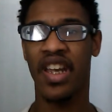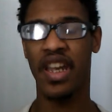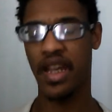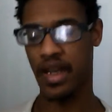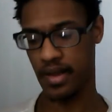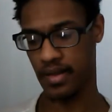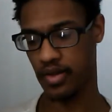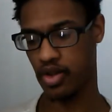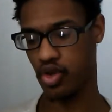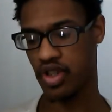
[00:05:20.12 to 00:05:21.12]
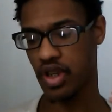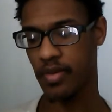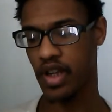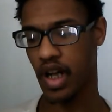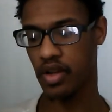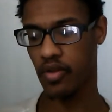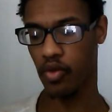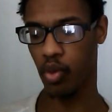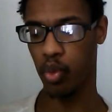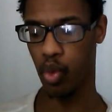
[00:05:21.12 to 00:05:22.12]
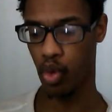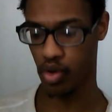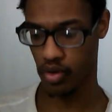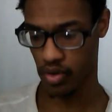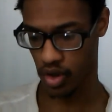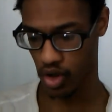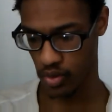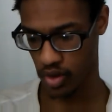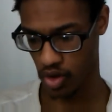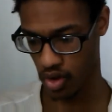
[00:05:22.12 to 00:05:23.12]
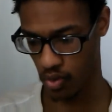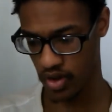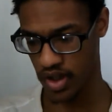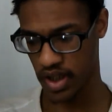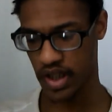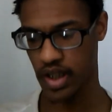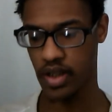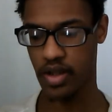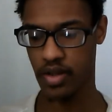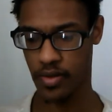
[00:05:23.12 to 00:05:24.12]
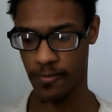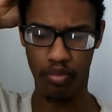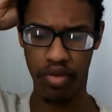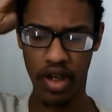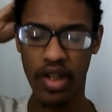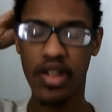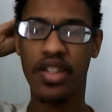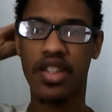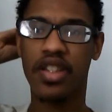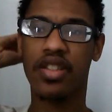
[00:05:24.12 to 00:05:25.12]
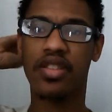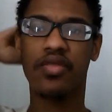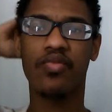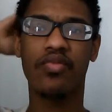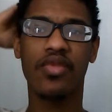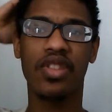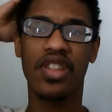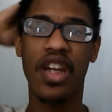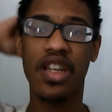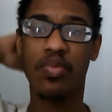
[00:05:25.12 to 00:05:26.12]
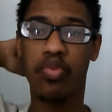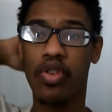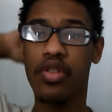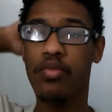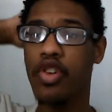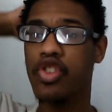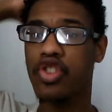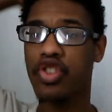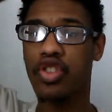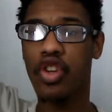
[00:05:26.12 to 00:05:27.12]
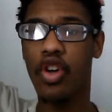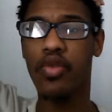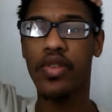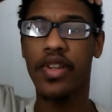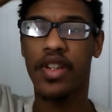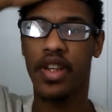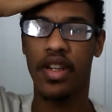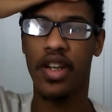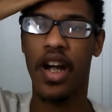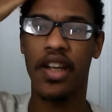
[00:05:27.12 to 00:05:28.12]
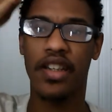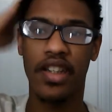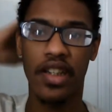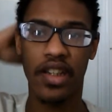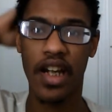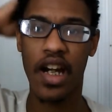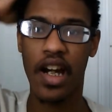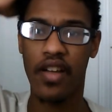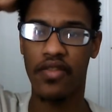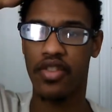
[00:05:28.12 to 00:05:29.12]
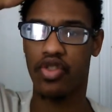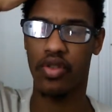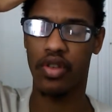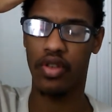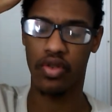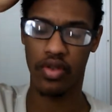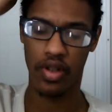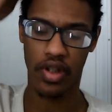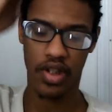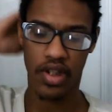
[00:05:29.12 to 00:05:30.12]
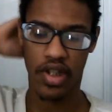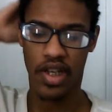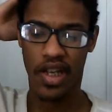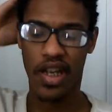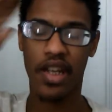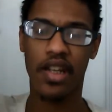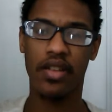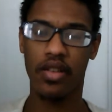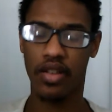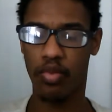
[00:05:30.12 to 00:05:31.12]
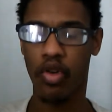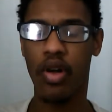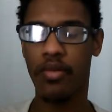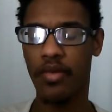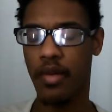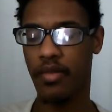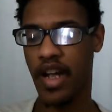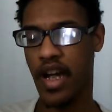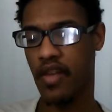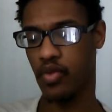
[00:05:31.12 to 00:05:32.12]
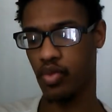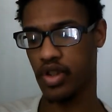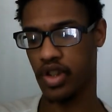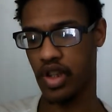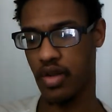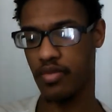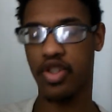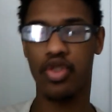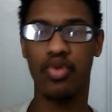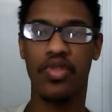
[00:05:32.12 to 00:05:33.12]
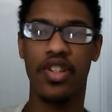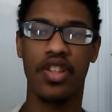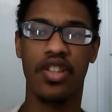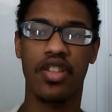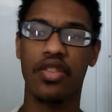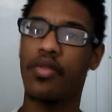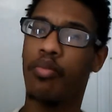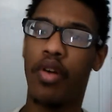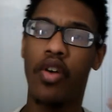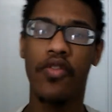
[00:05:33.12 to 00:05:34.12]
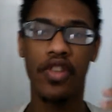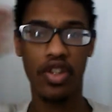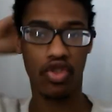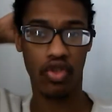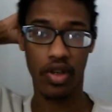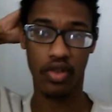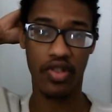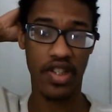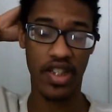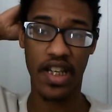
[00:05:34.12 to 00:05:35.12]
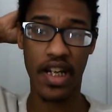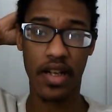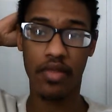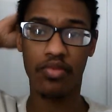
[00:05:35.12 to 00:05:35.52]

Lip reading: And there's some kind of war going on once again. But that's pretty much the only thing I got out of this trailer. And the problem I'm having when it comes to this, both of these trailers, is that